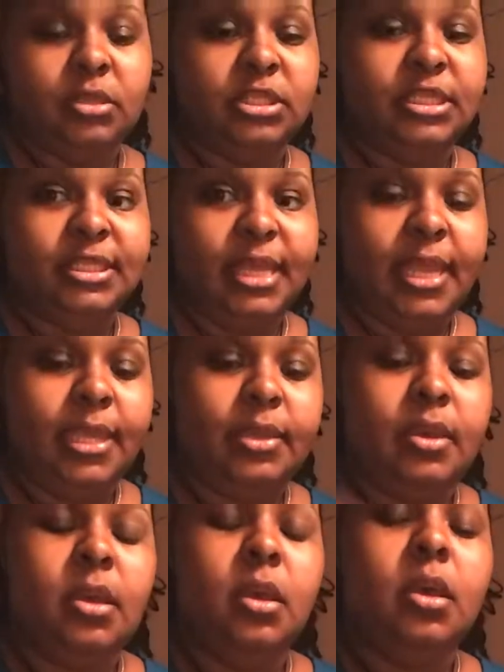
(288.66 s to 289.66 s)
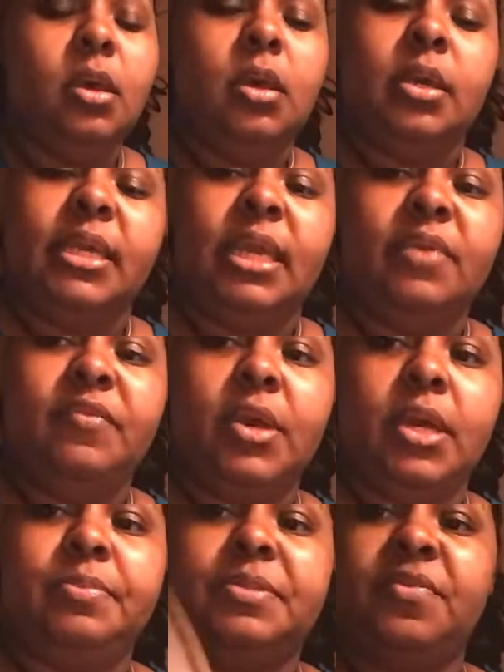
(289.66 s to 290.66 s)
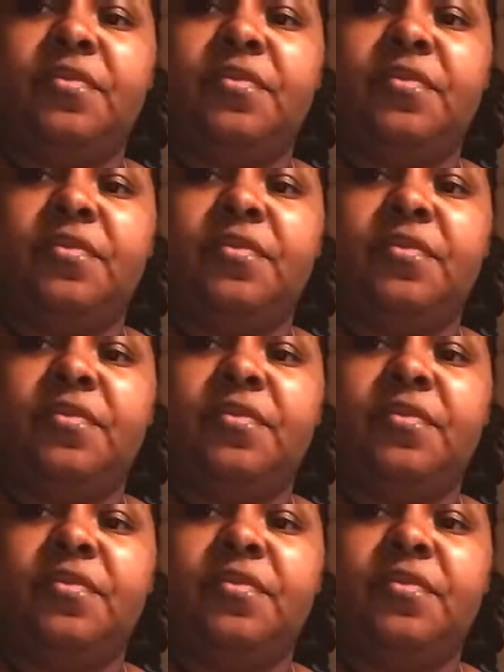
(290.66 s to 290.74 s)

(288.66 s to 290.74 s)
Just saying. King of Cups,